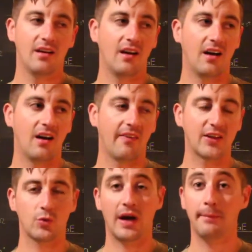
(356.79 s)

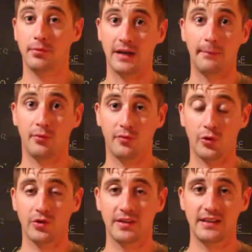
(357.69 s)
That's why I
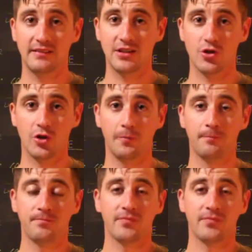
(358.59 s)
prefer the digital.